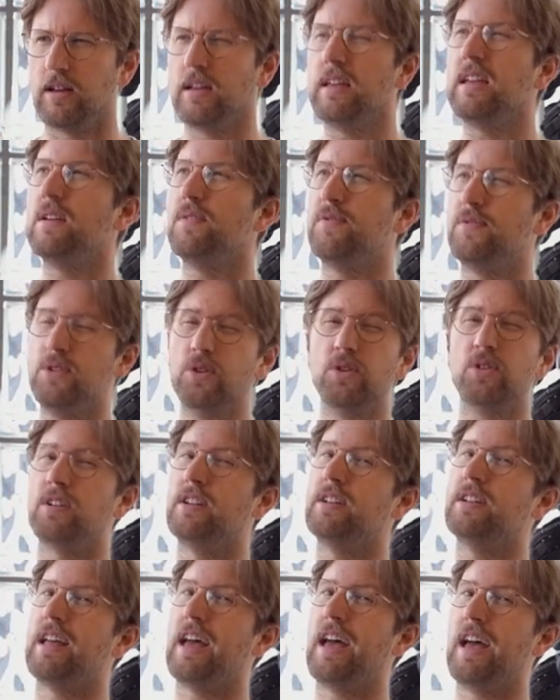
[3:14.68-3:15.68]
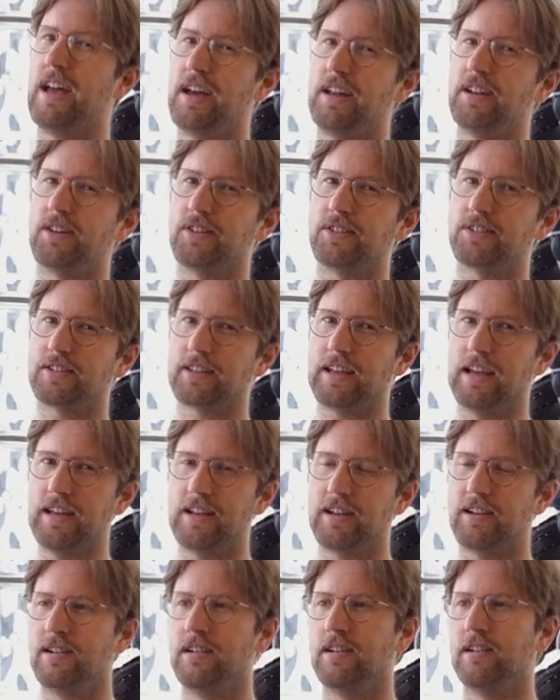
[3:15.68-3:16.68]
If you're an adult
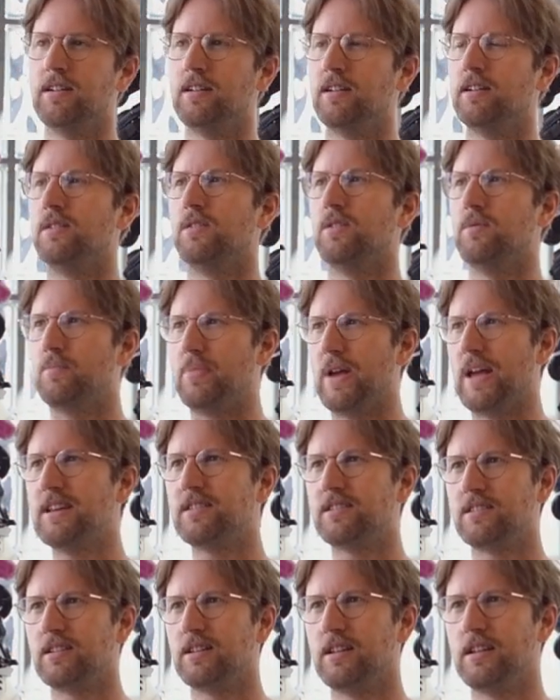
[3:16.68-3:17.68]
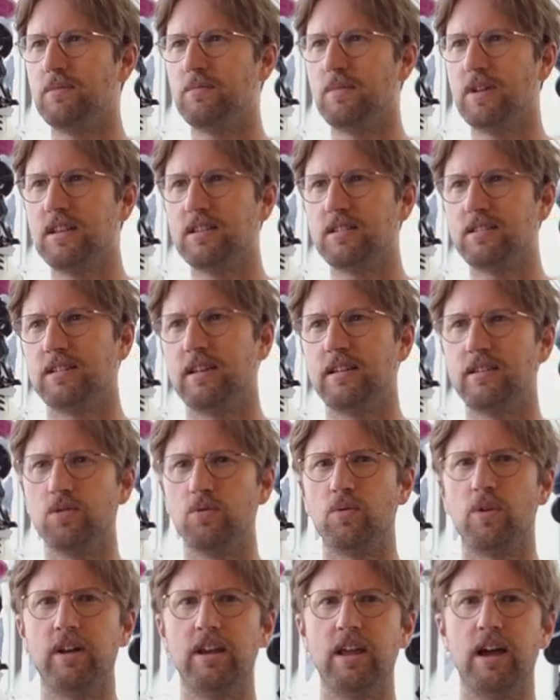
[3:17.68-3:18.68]
skater, basically means that you
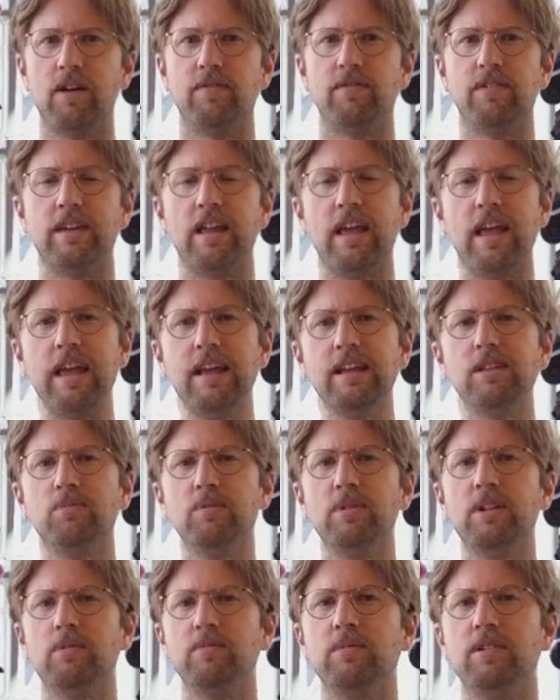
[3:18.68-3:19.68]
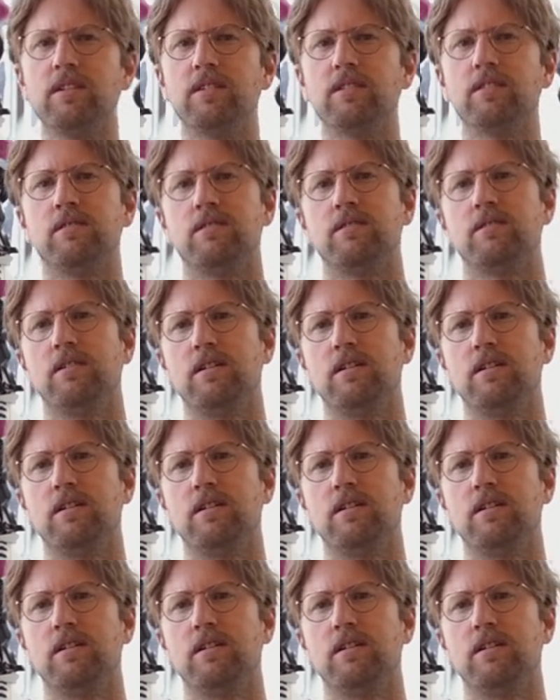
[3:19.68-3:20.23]
wanna have an 8 millimeter